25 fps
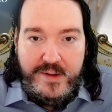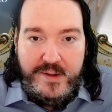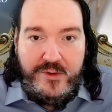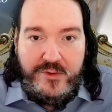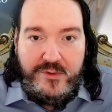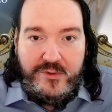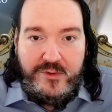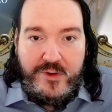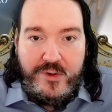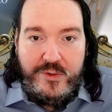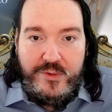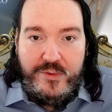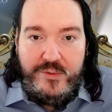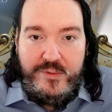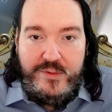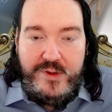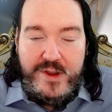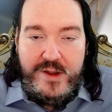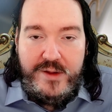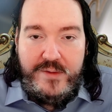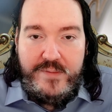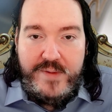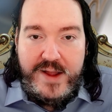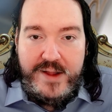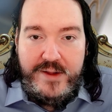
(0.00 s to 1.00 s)
So
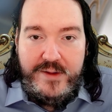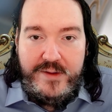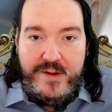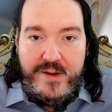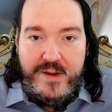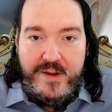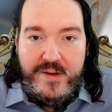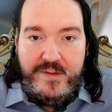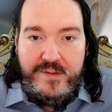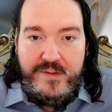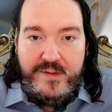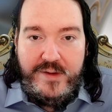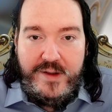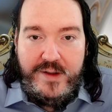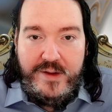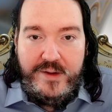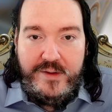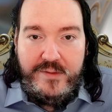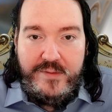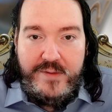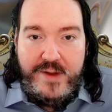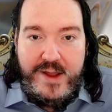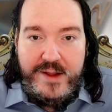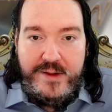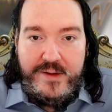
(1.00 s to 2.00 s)
d20 is a
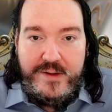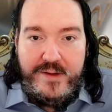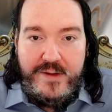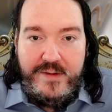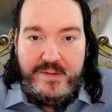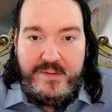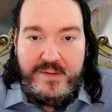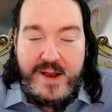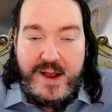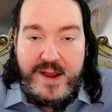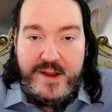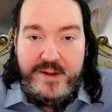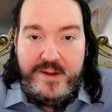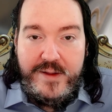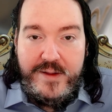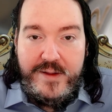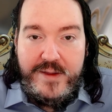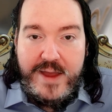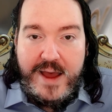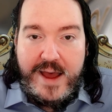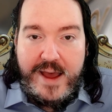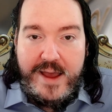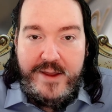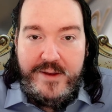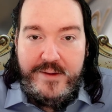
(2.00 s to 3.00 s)
20-sided
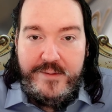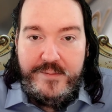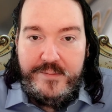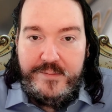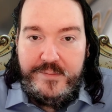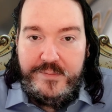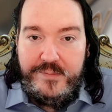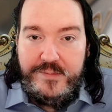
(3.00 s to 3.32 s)
die